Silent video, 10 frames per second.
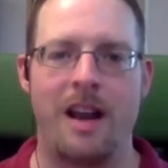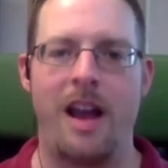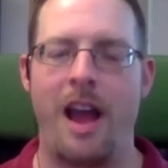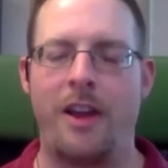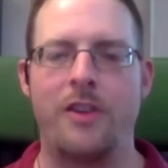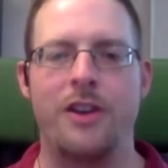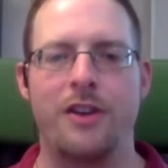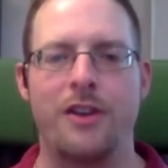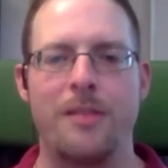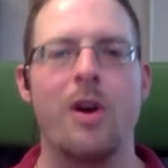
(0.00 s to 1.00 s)
I couldn't
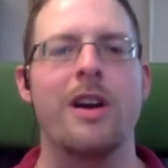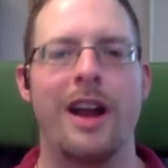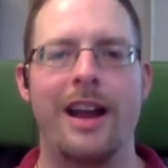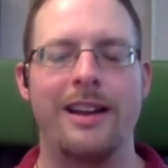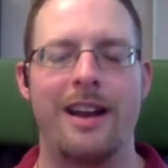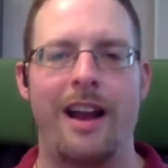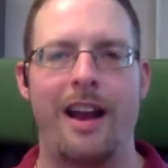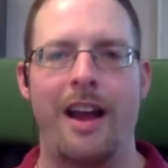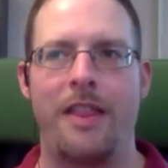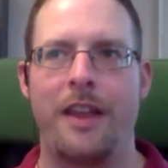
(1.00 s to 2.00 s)
agree more. And
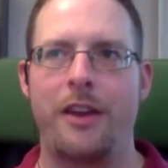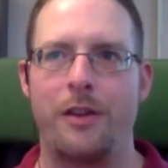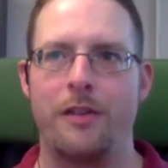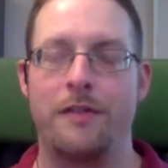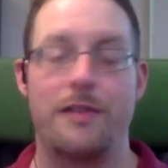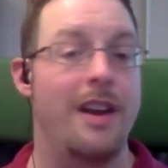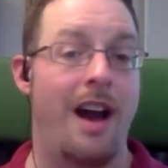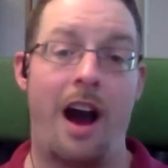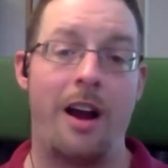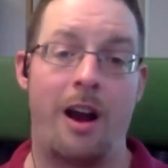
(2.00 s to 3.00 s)
I think
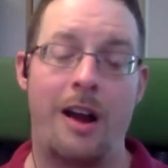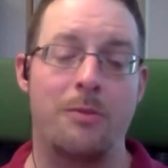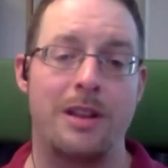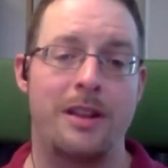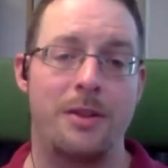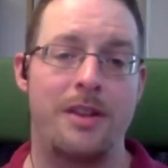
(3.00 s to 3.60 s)
I really do